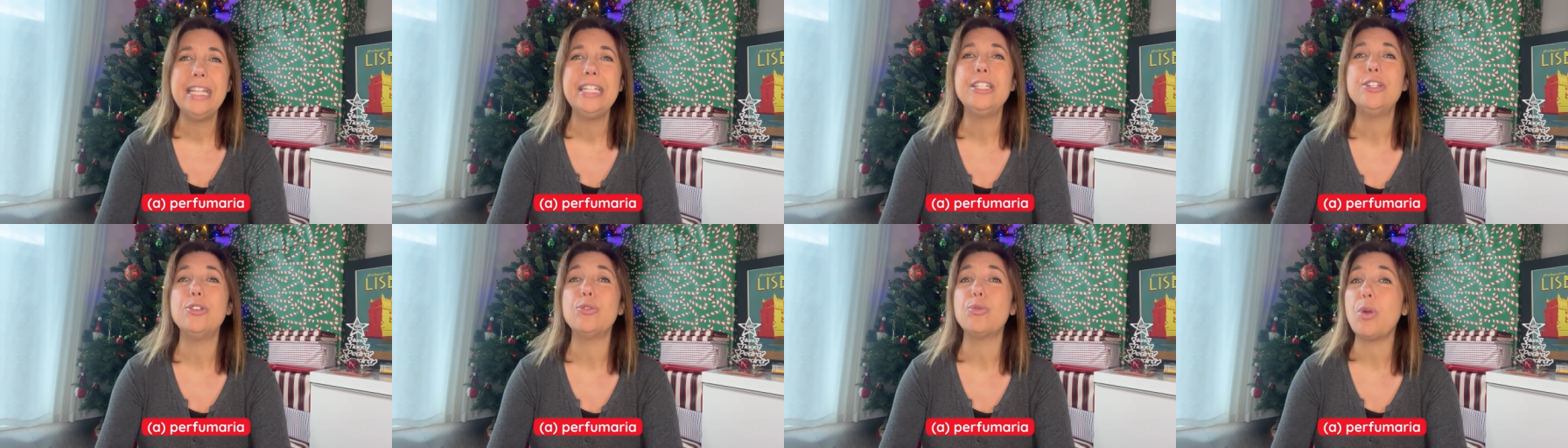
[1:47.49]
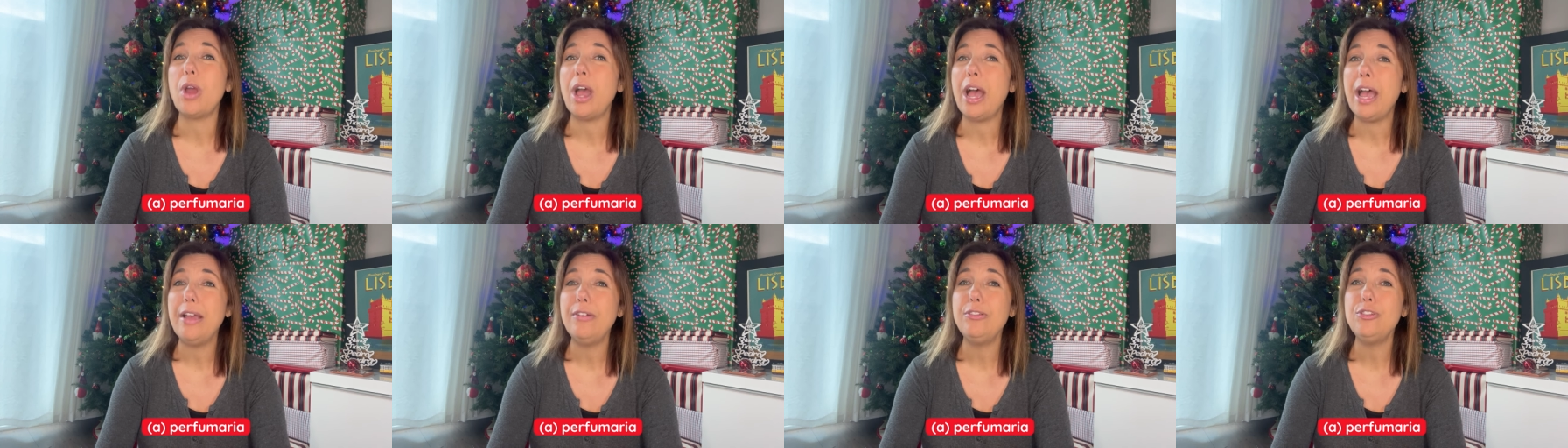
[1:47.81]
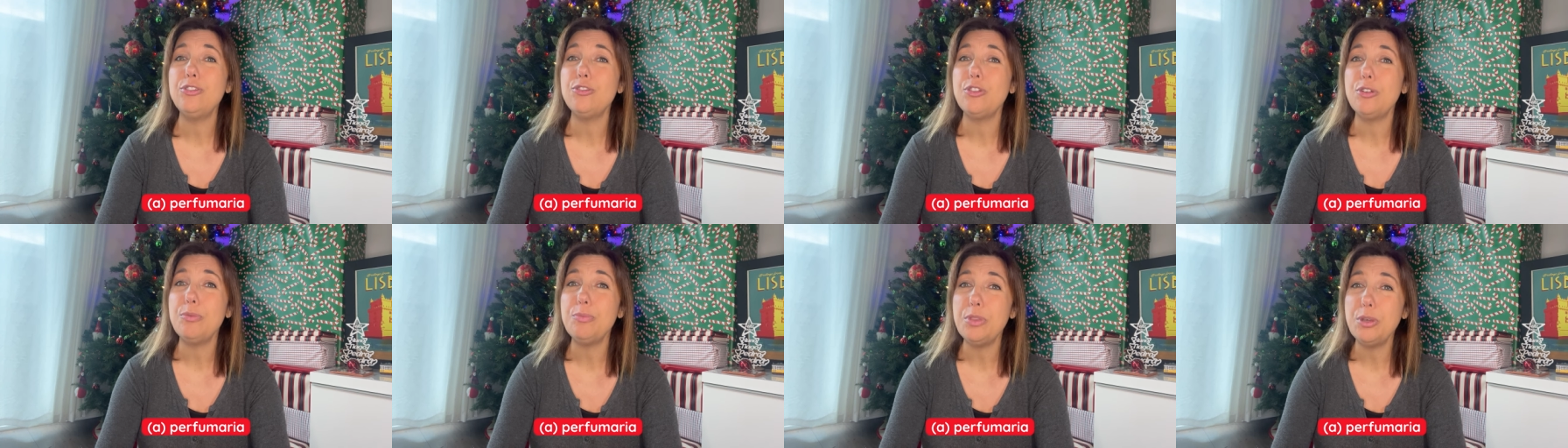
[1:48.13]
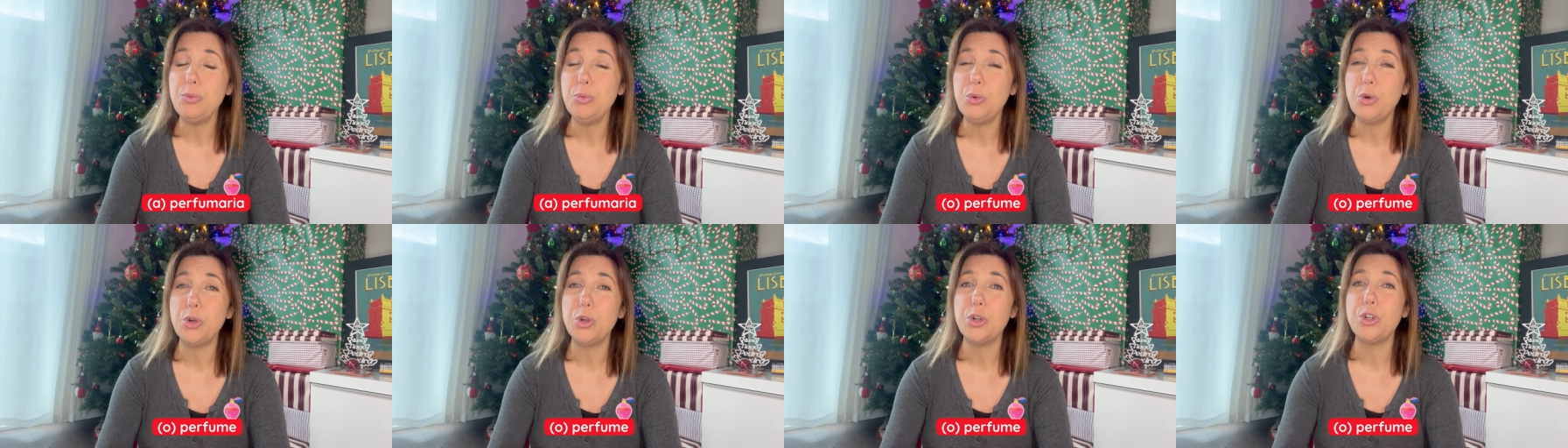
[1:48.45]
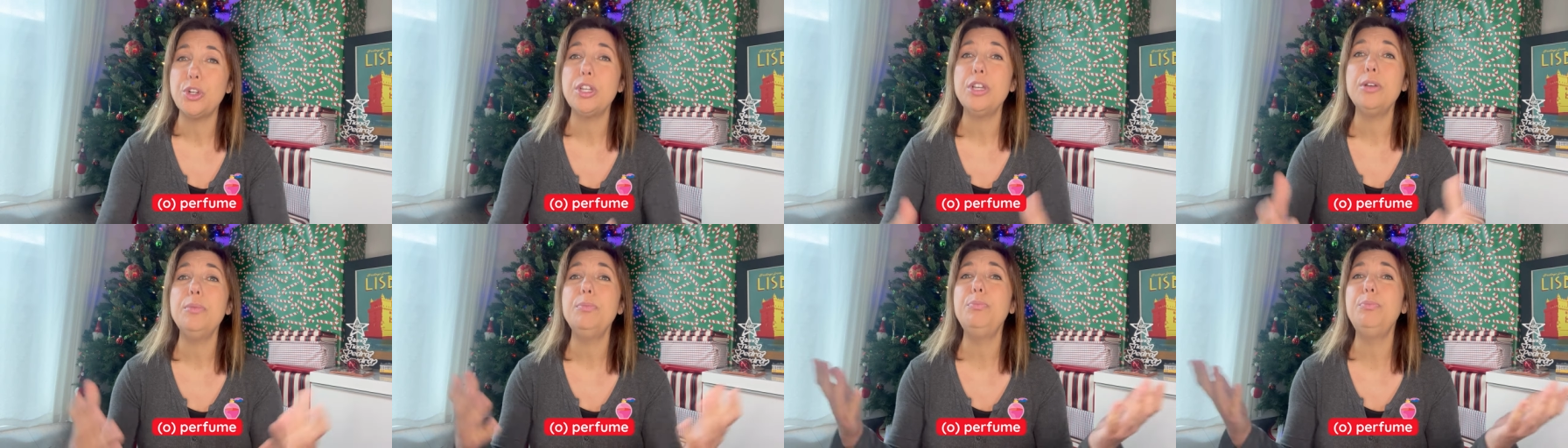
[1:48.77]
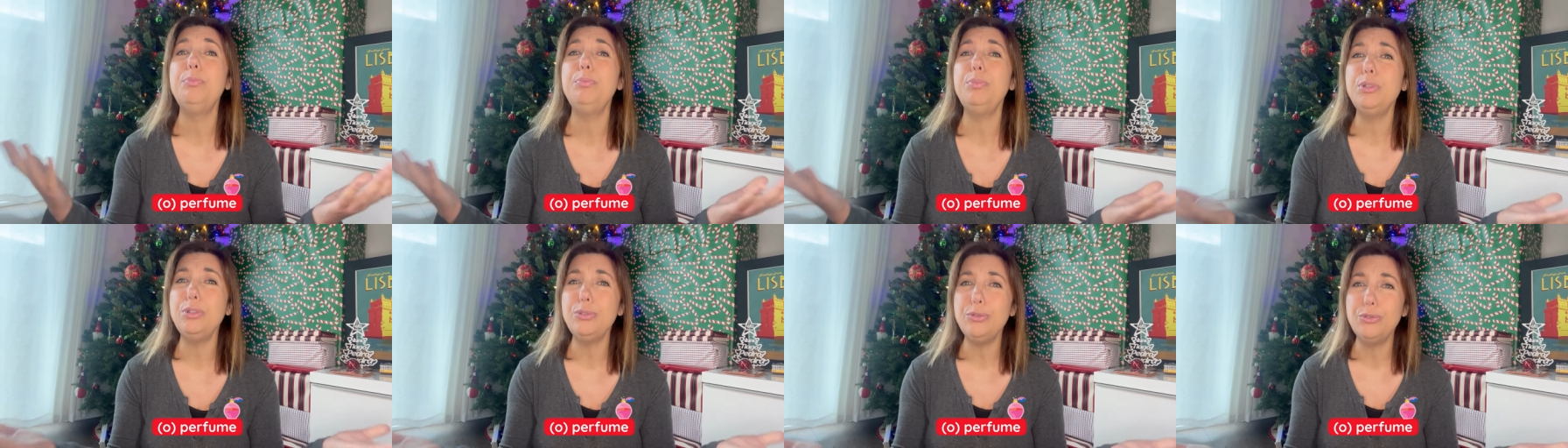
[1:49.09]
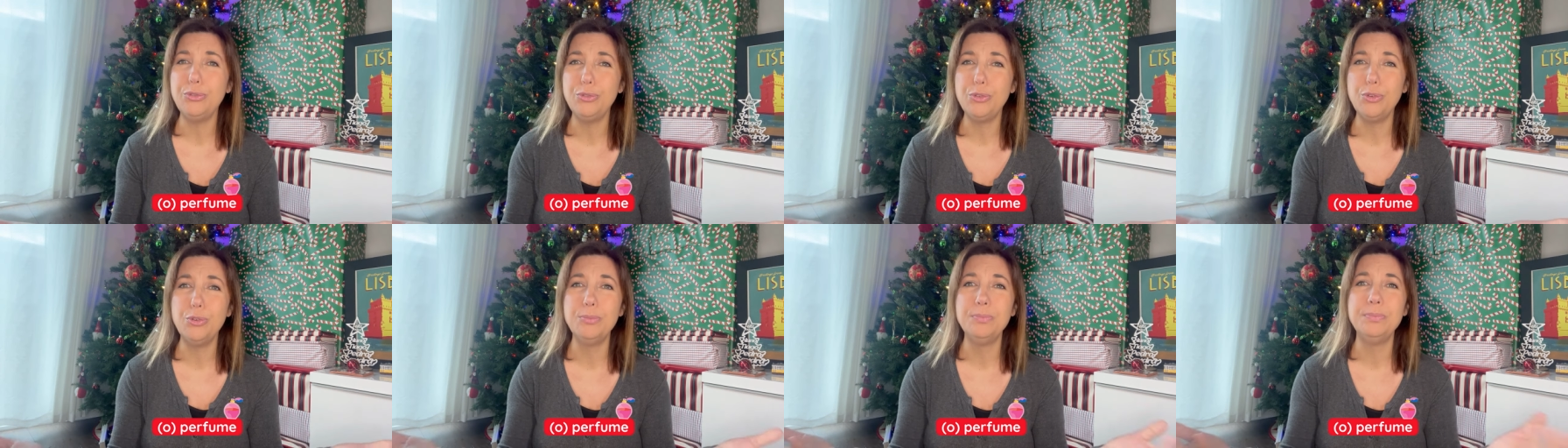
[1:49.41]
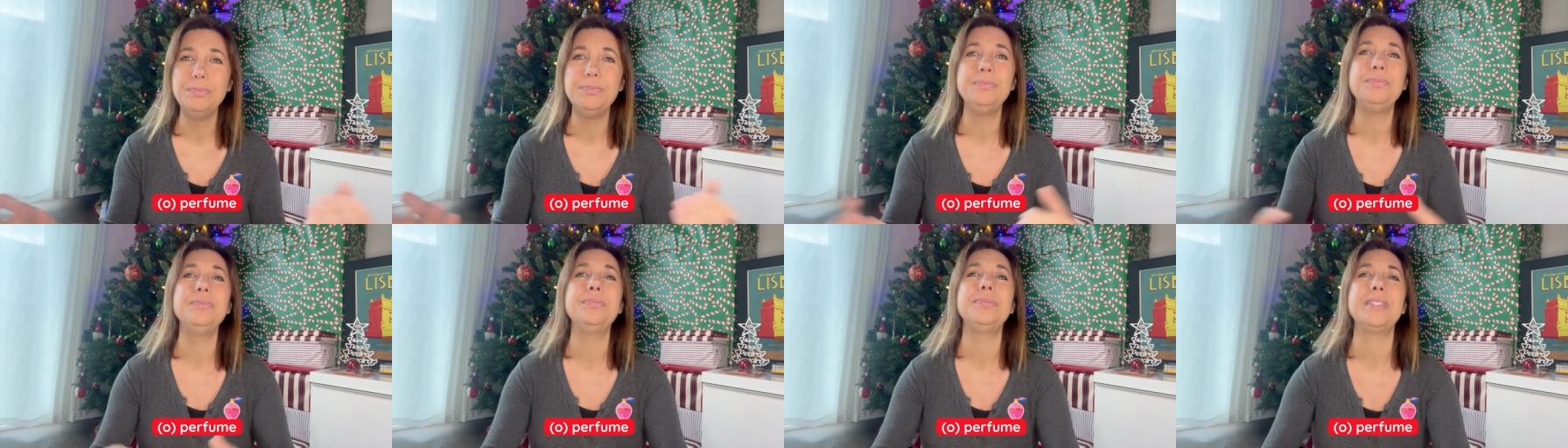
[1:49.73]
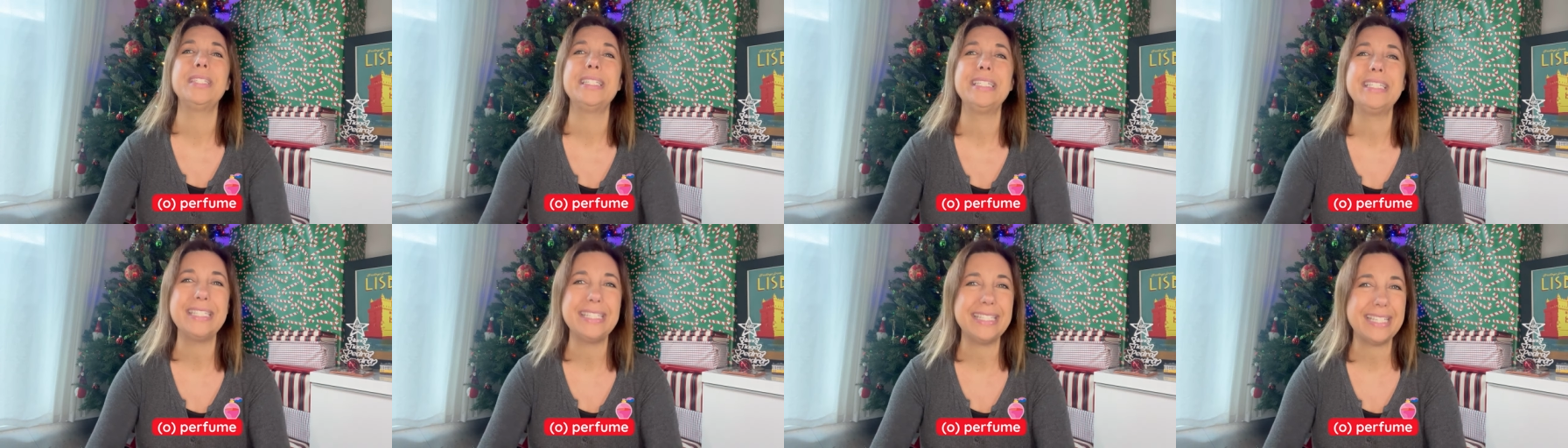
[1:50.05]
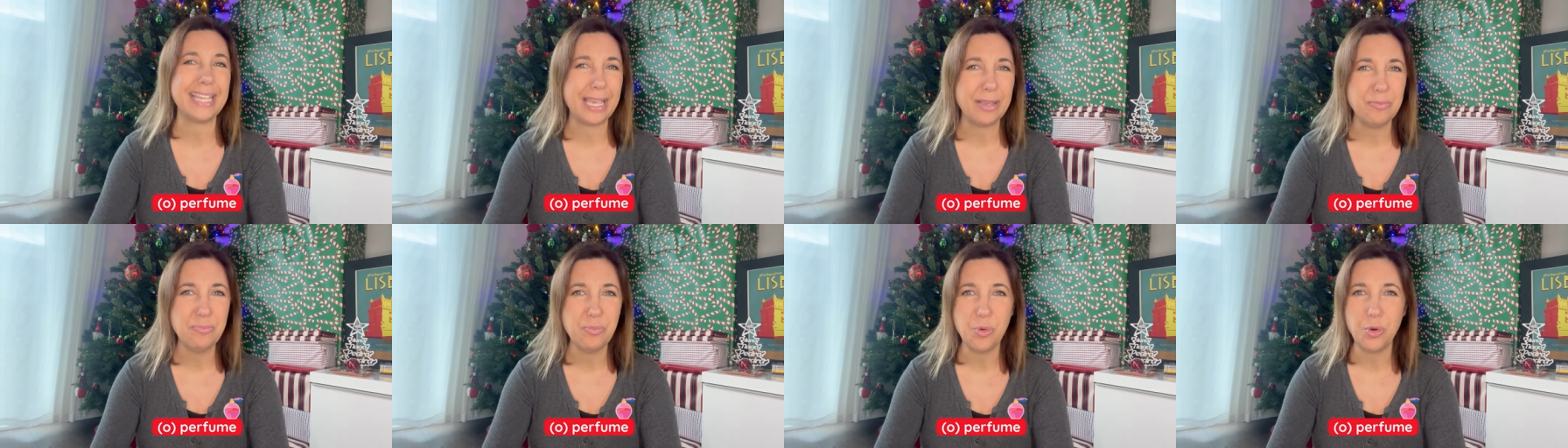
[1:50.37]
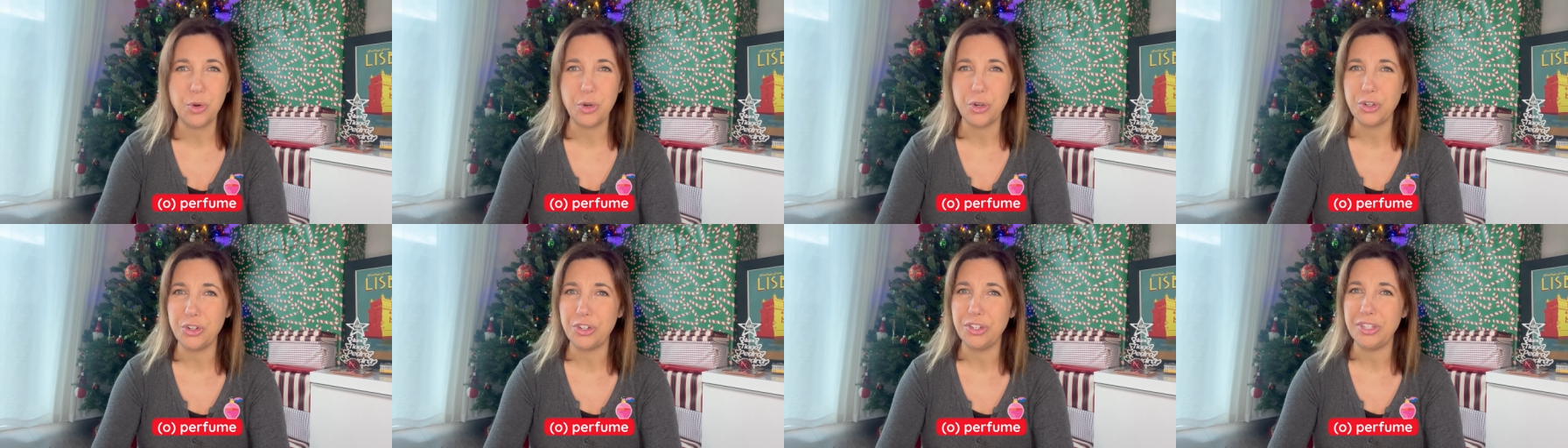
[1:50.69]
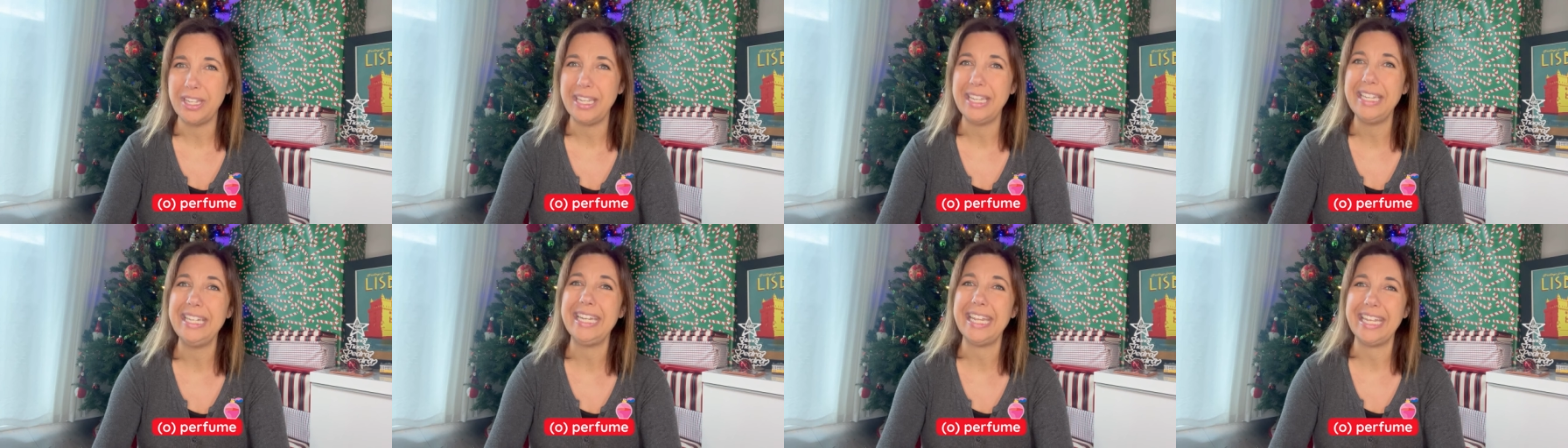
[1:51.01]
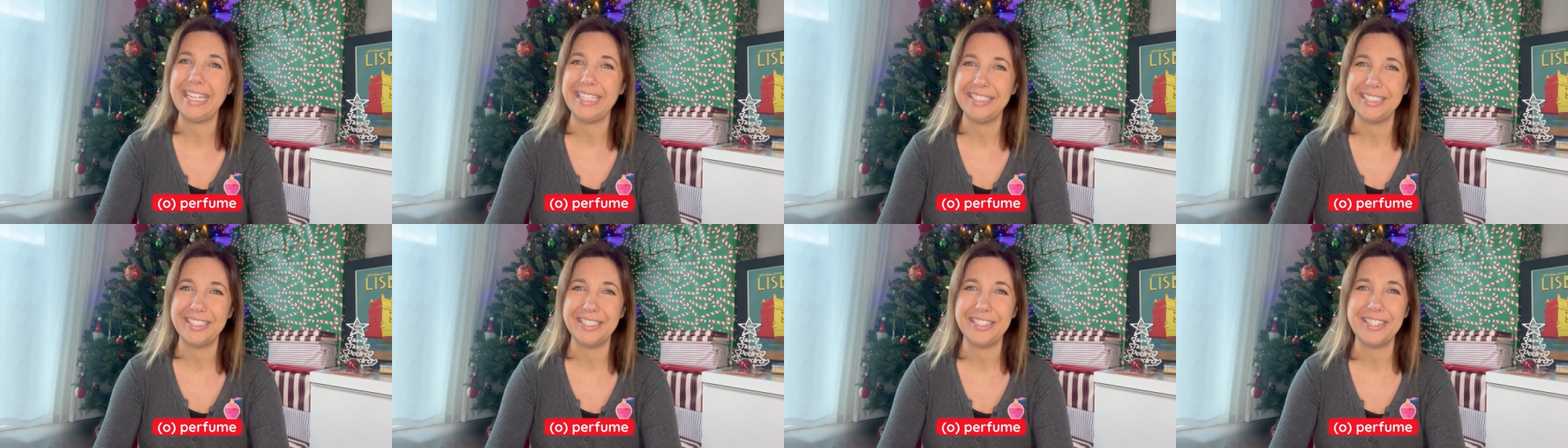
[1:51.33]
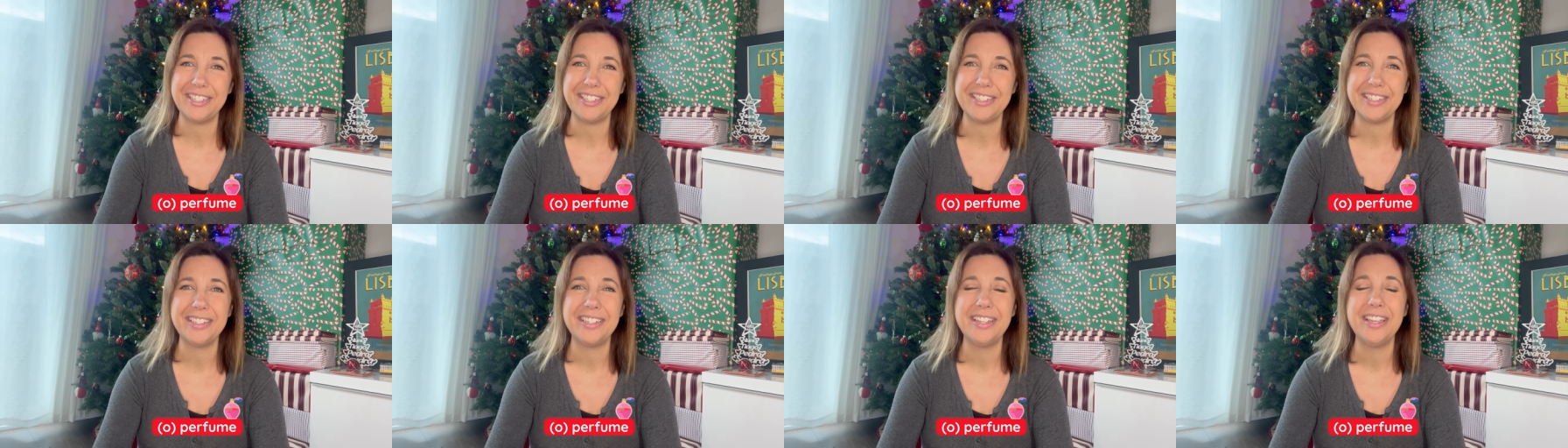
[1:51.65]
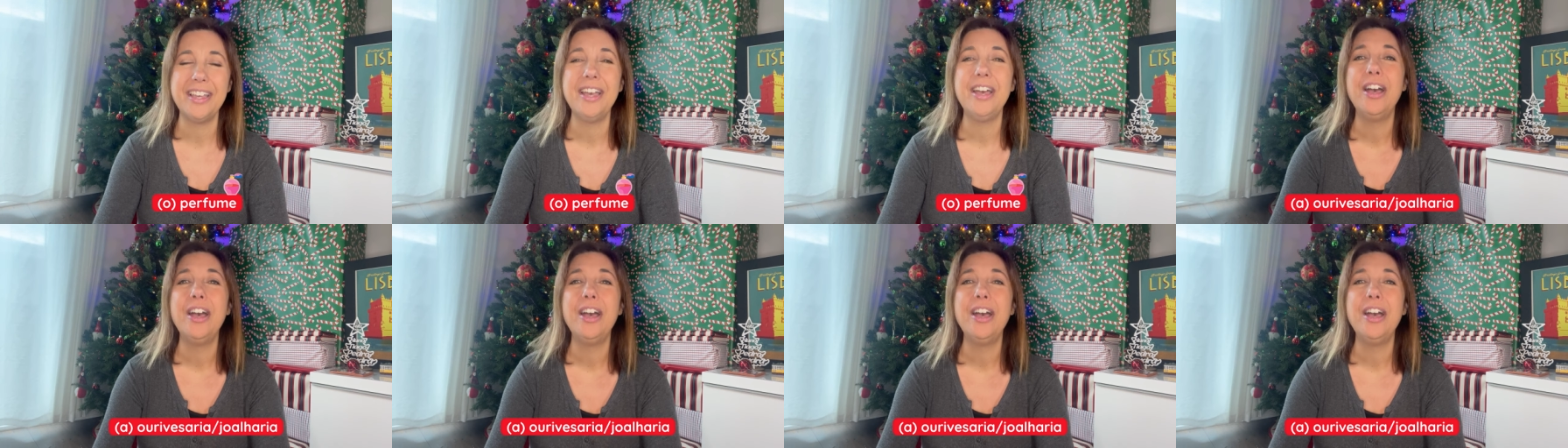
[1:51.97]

derives from the word perfume, same word in English